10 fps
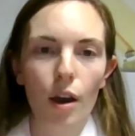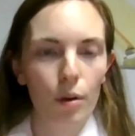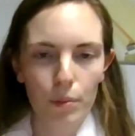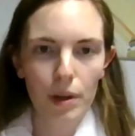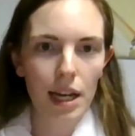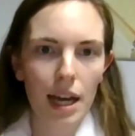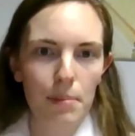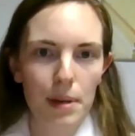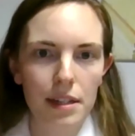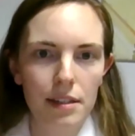and we,
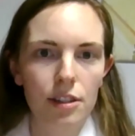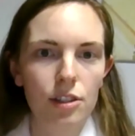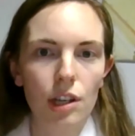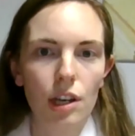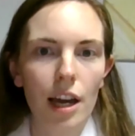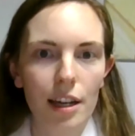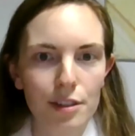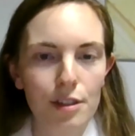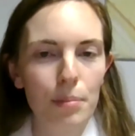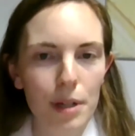like Peter, should
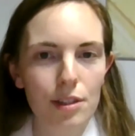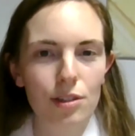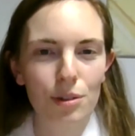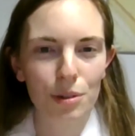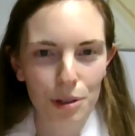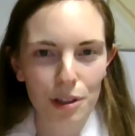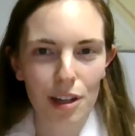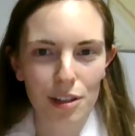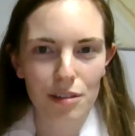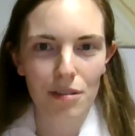learn to preach to all
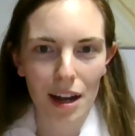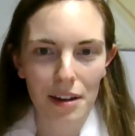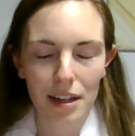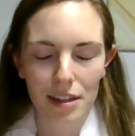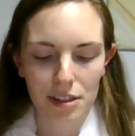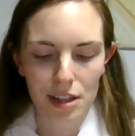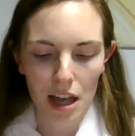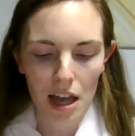those around us